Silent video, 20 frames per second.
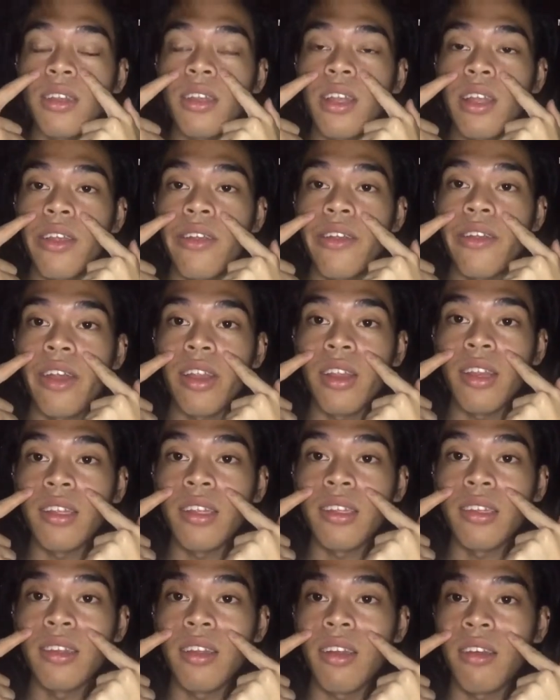
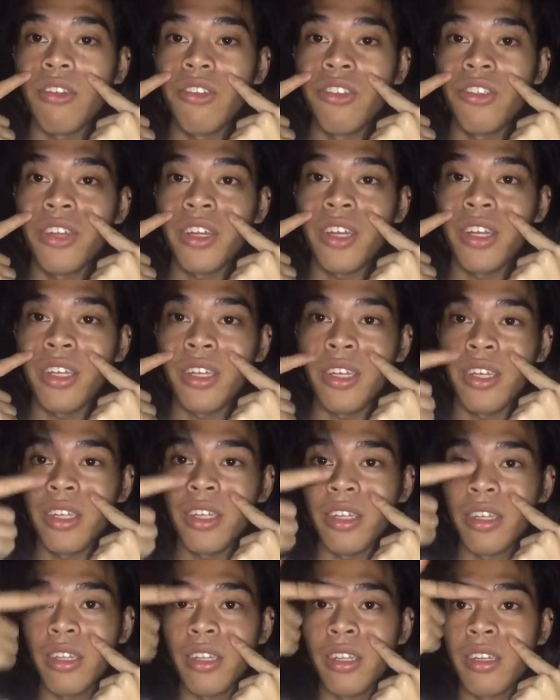Nagka-redness na ako dyan,
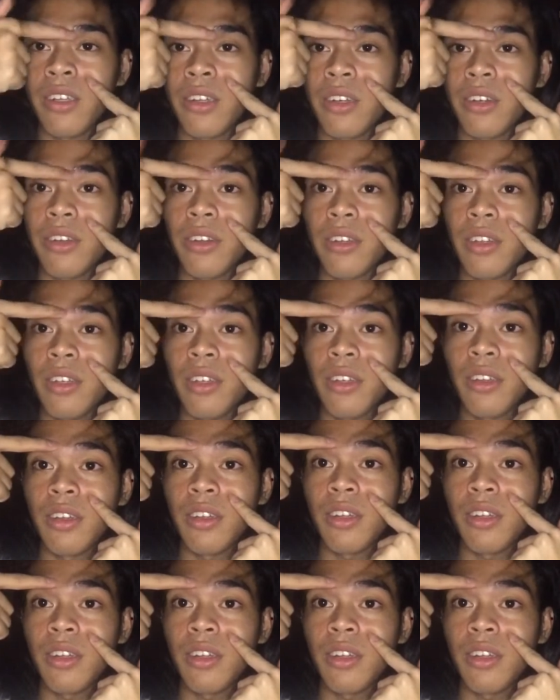and then nagka-redness